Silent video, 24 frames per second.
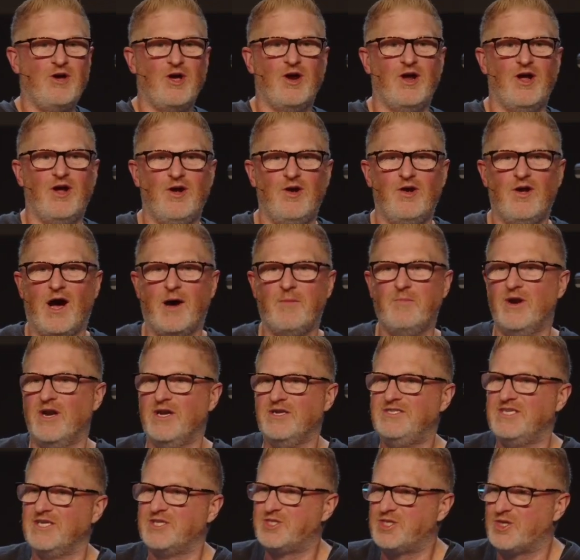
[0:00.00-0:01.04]
gonna
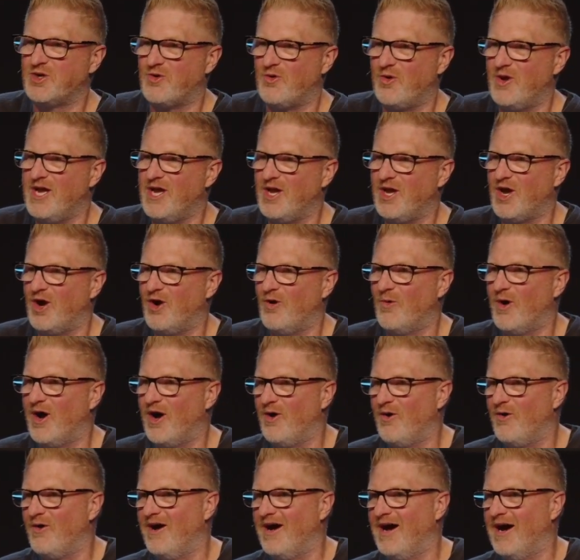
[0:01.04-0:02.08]
disagree and go,
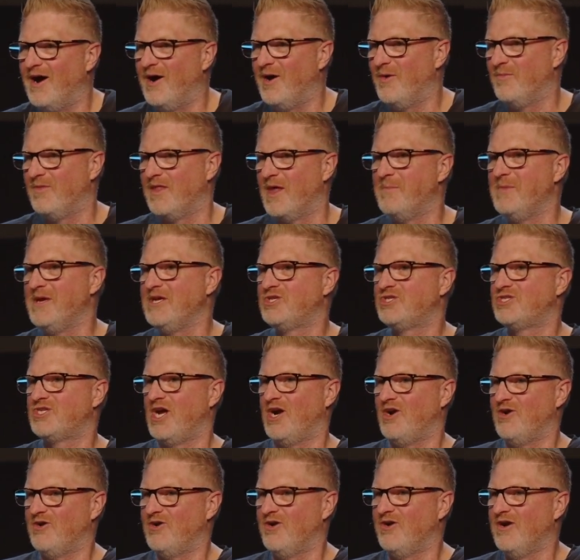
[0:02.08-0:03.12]
"Well, let me
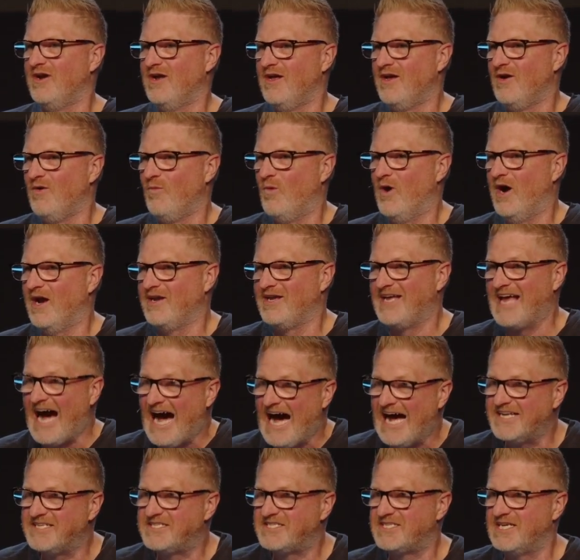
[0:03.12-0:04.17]
share what
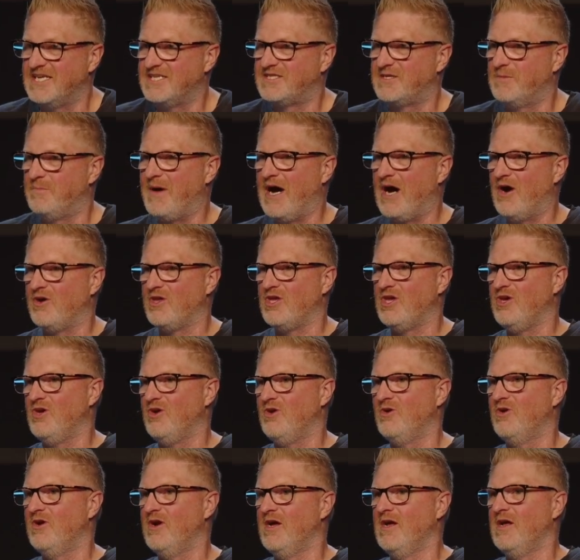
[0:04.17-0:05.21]
God says about
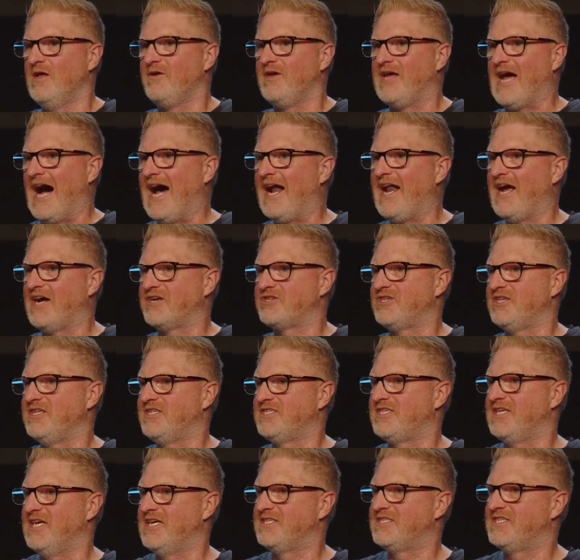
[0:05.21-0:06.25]
you." God actually
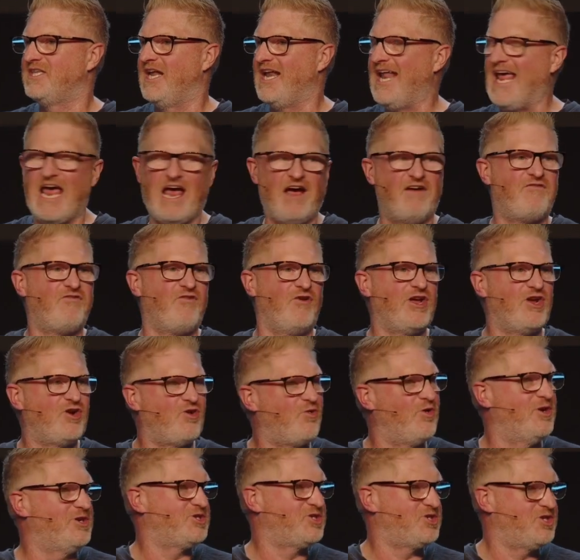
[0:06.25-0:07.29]
says that every
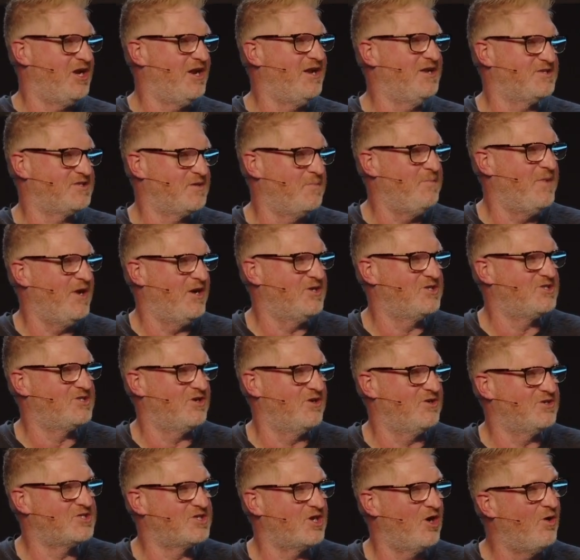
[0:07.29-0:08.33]
Christian is a
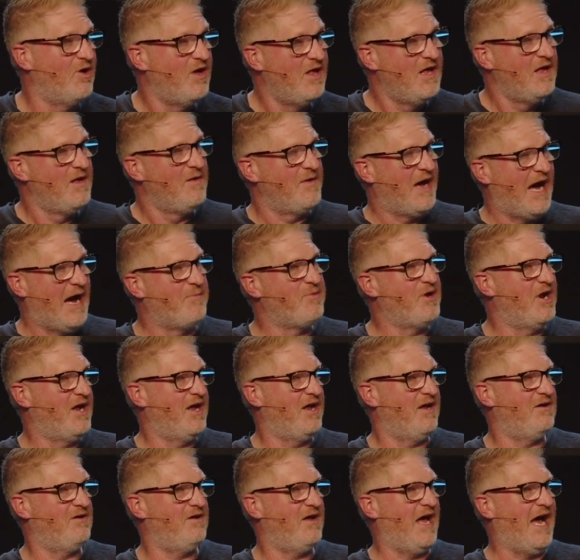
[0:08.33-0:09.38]
minister. So I'm
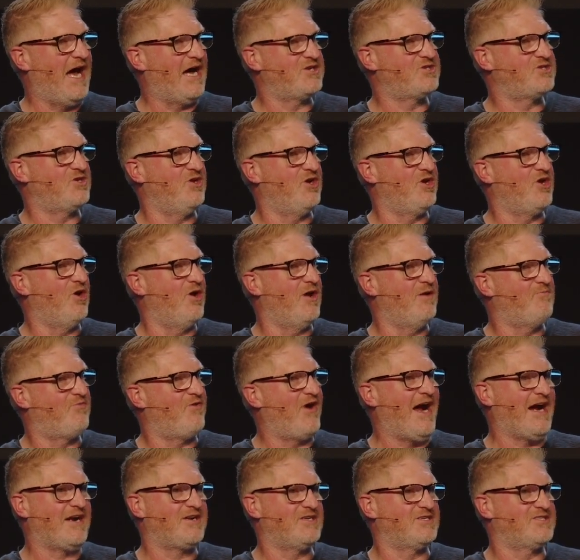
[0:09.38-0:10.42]
gonna ask you to go ahead and
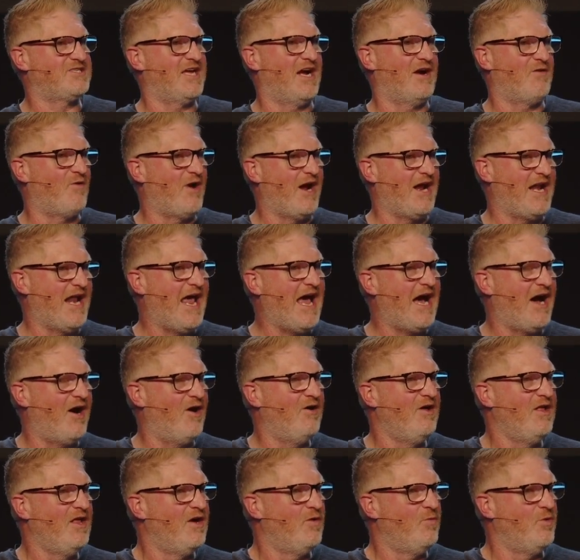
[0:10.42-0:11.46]
practice that right
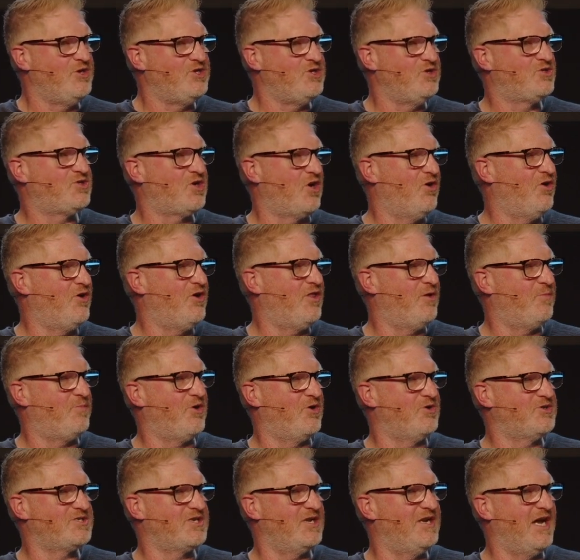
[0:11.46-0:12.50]
now. Would you turn to the
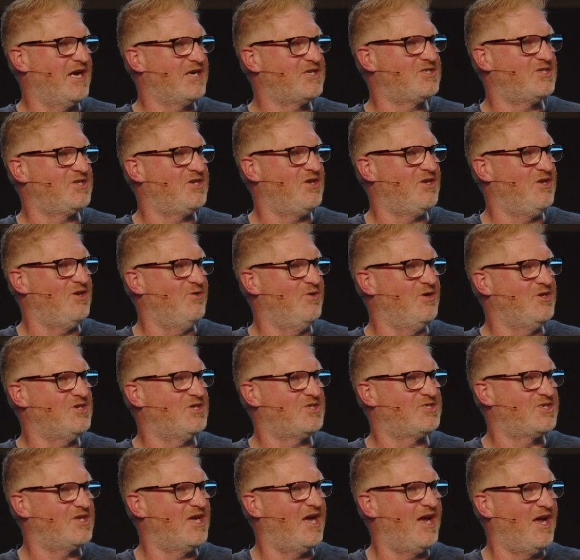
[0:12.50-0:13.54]
person next to you and
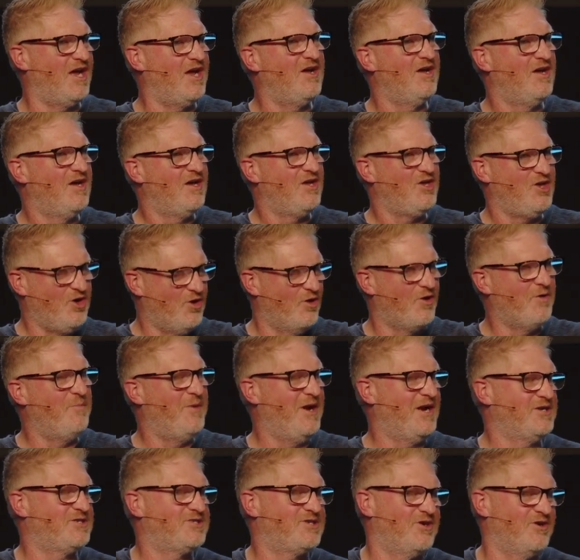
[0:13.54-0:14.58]
just say, "You're a
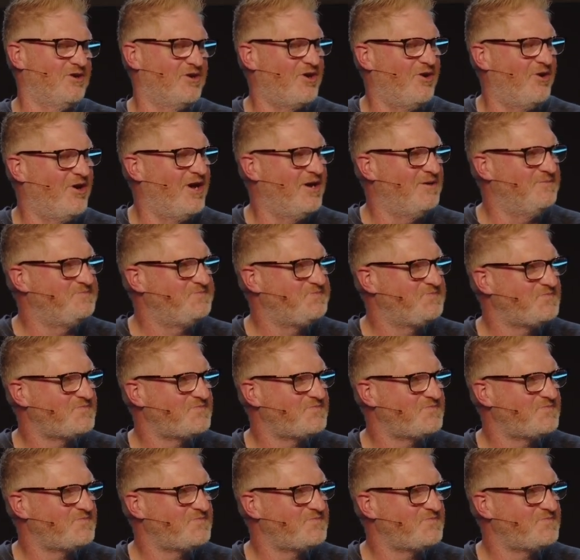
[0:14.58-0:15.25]
minister"? Go ahead.